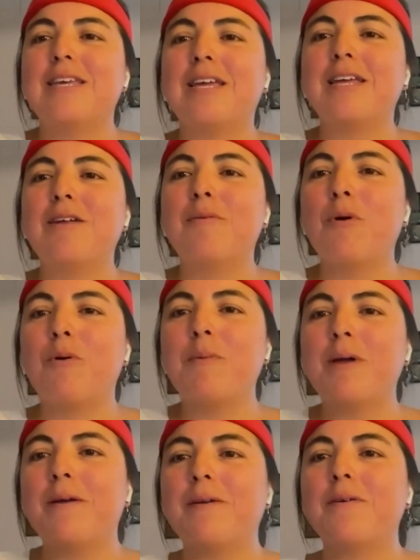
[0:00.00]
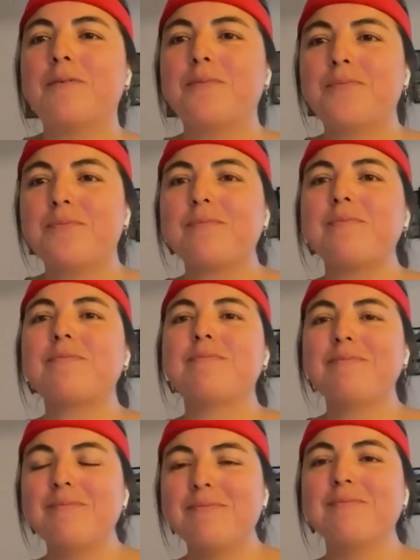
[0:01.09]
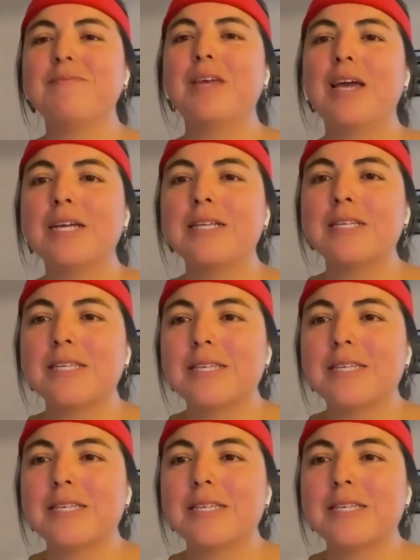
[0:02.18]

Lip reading: Taking a moment. Yes.